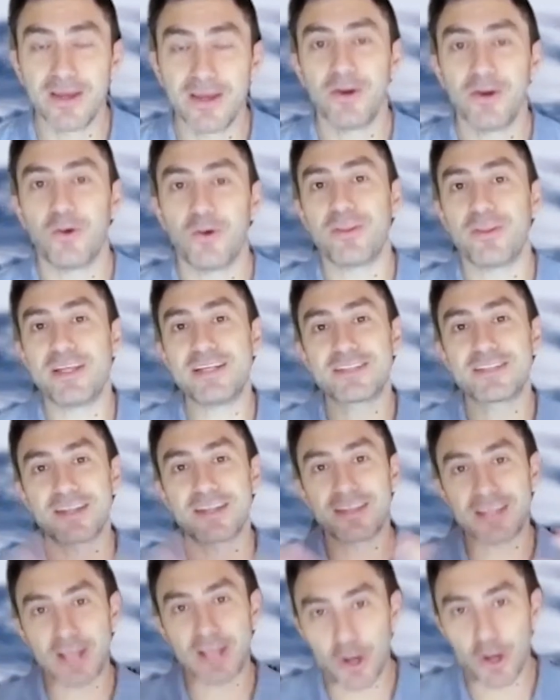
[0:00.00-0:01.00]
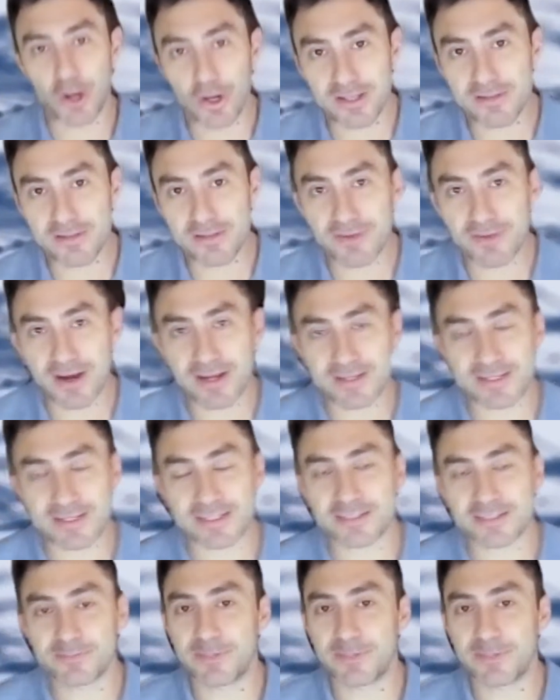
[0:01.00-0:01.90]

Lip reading: or these are the early findings.